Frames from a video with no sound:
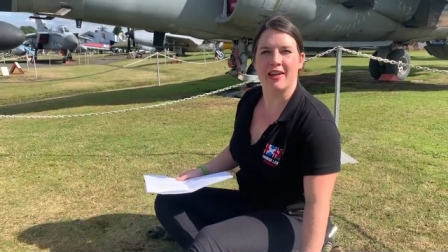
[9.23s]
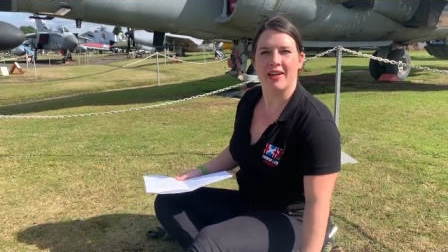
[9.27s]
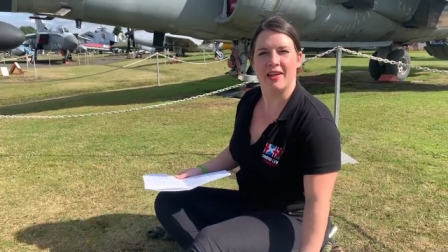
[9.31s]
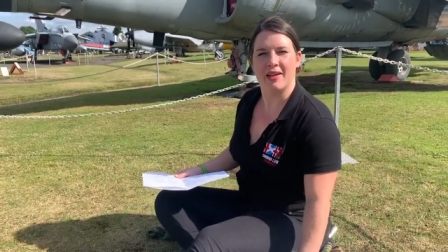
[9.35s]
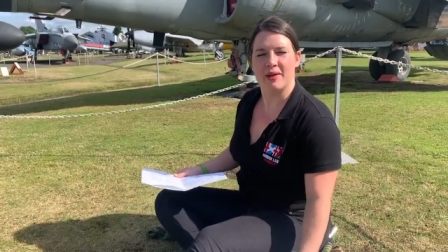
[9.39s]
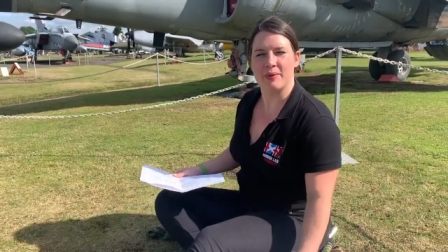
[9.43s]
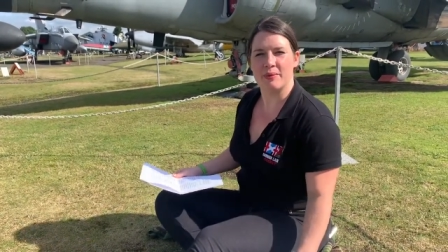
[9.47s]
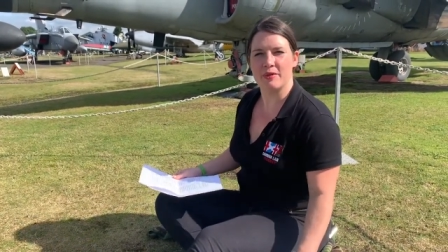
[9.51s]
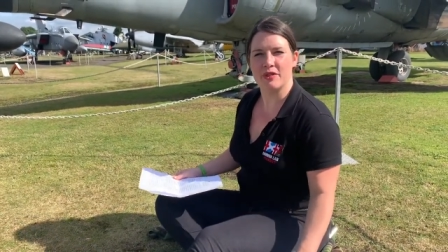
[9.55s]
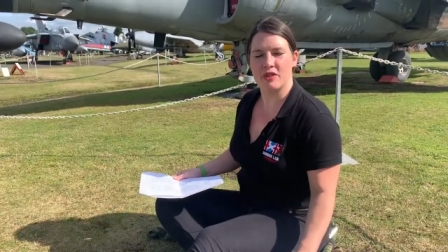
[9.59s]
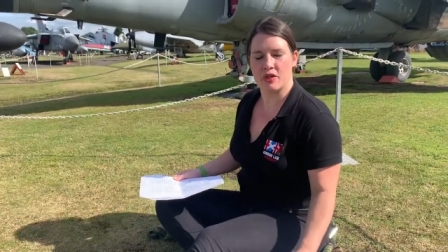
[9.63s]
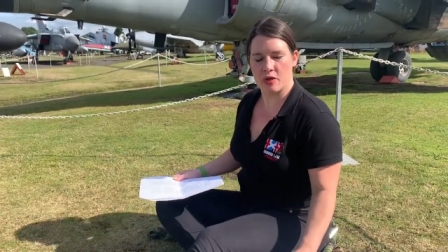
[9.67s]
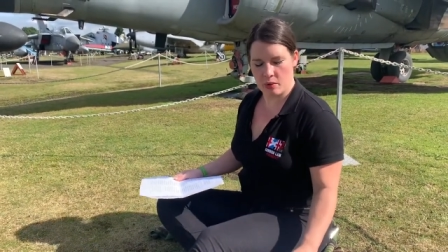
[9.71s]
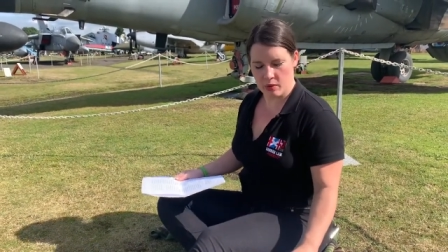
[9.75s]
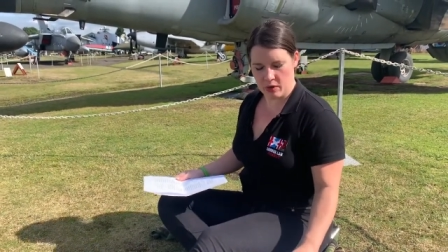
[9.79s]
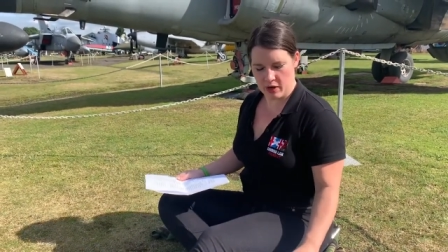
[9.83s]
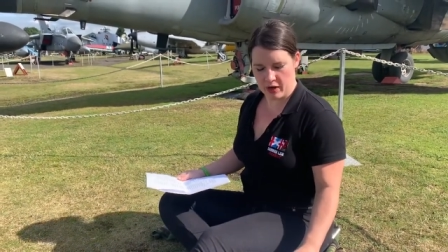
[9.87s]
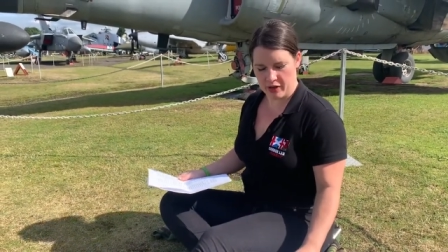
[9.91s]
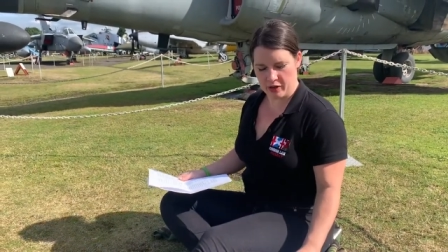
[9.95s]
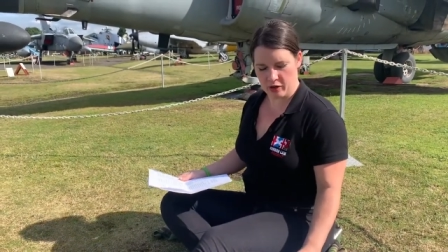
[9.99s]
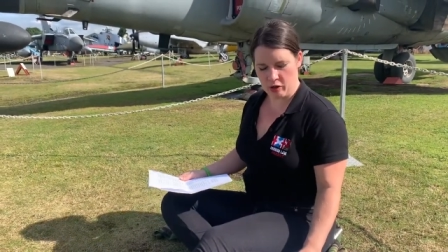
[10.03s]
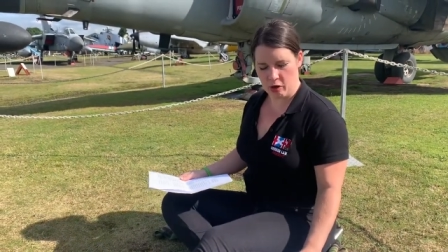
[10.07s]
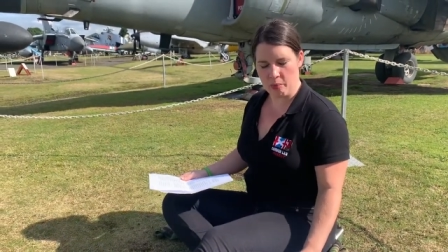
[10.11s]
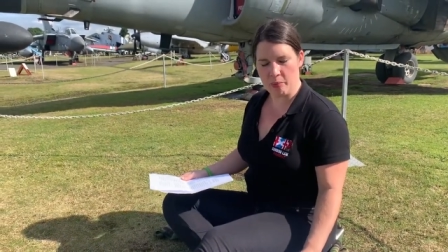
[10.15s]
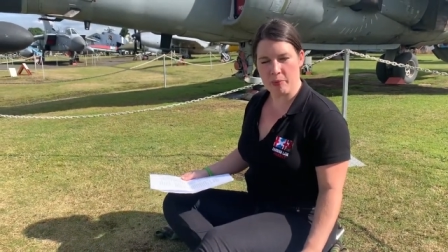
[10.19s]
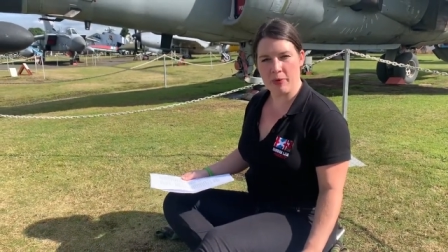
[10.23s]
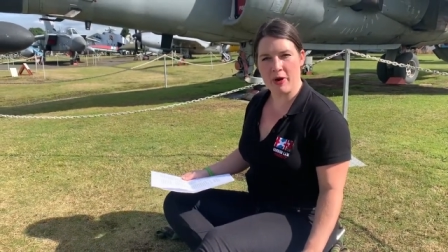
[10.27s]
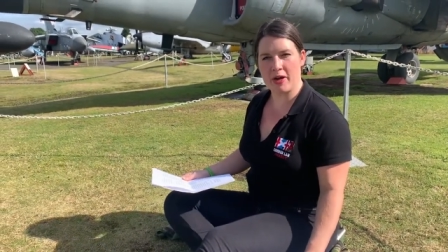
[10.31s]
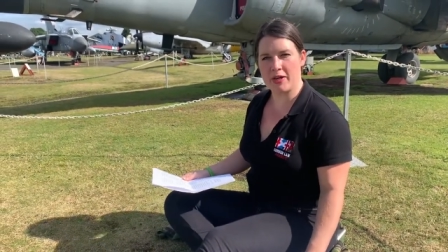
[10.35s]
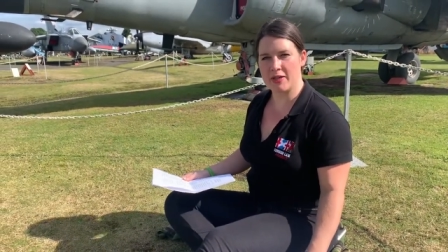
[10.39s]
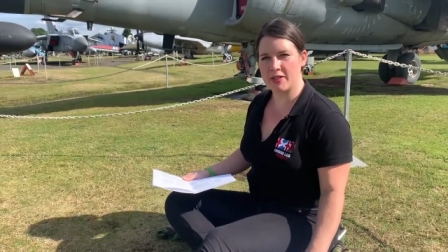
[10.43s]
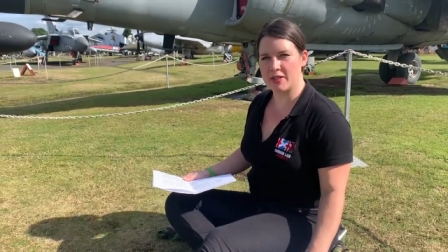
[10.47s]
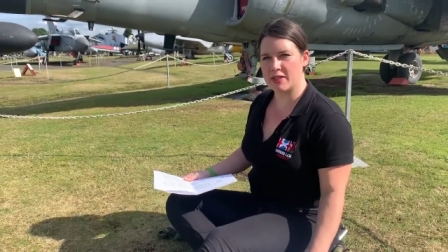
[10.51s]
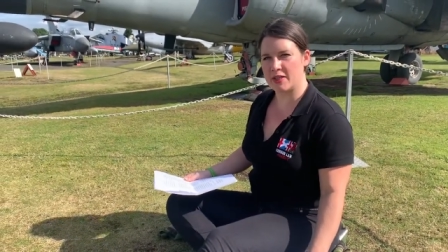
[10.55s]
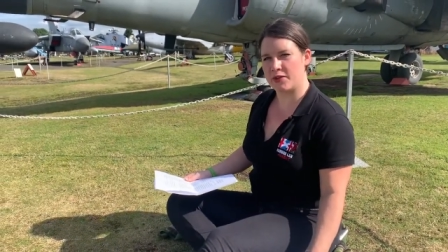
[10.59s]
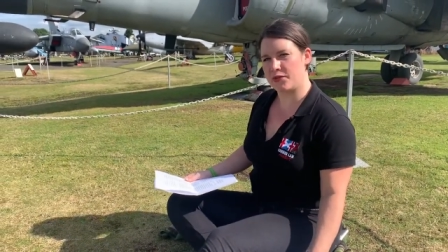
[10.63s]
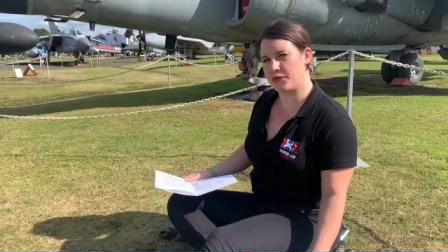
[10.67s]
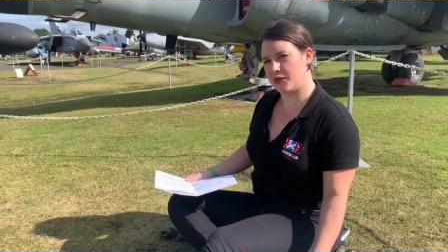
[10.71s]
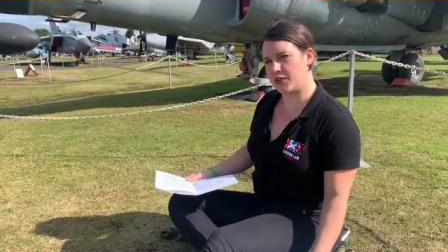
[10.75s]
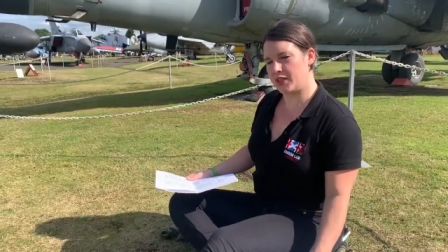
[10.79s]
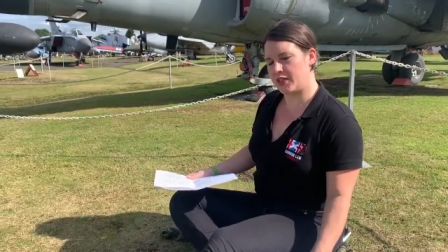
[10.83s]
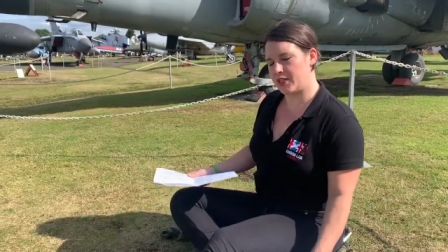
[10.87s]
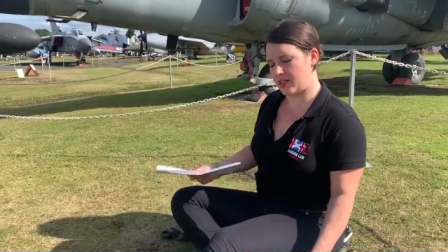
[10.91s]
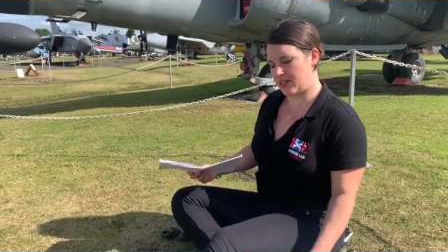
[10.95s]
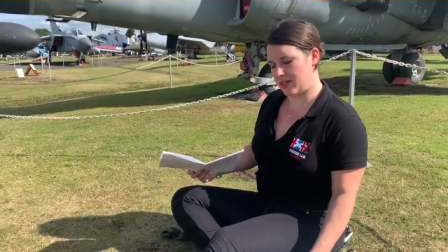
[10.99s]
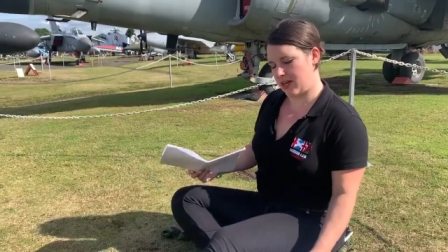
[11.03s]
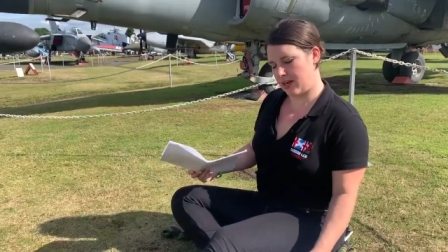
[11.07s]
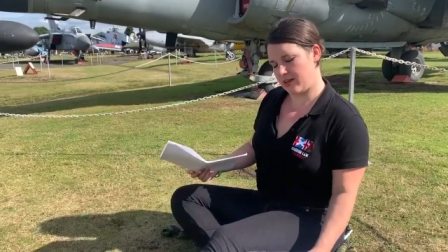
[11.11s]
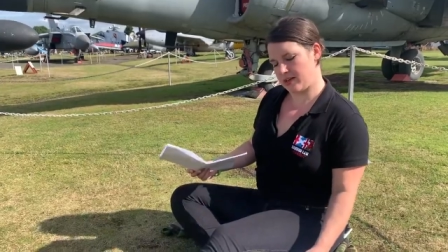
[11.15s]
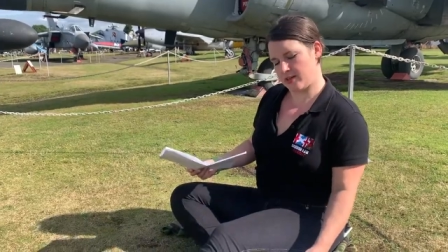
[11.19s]
It was quite a comprehensive and
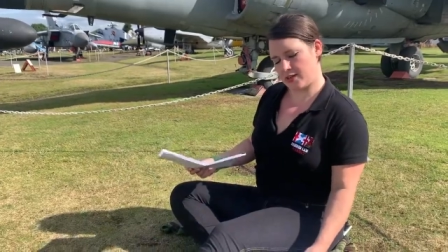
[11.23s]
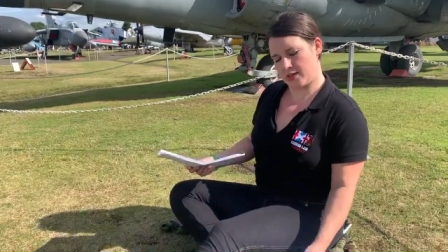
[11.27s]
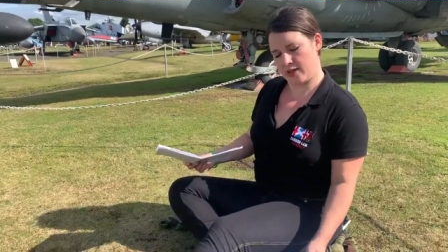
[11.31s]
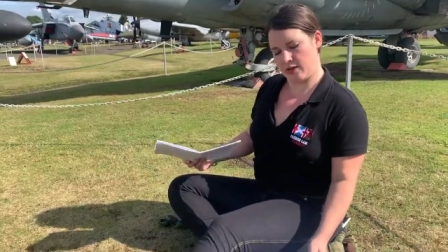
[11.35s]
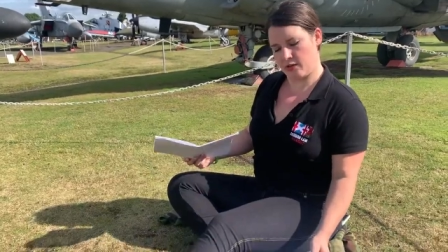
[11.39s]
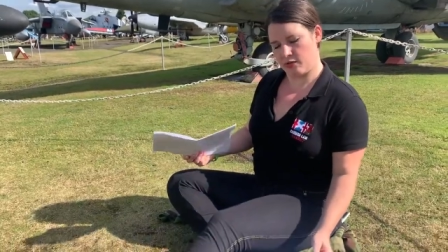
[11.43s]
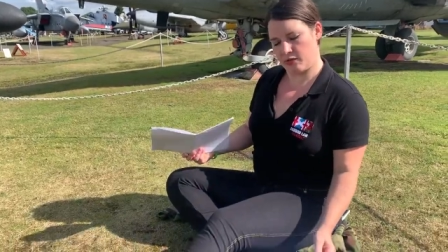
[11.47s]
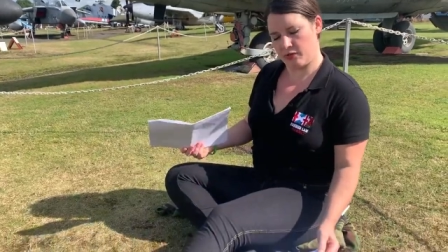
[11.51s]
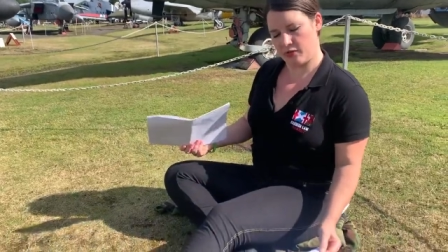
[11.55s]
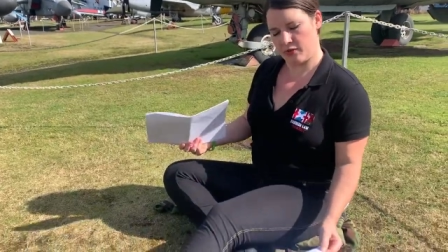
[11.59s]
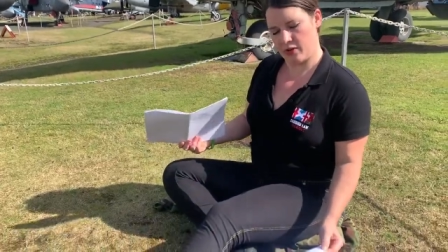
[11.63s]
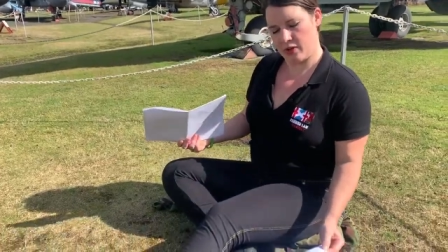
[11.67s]
extensive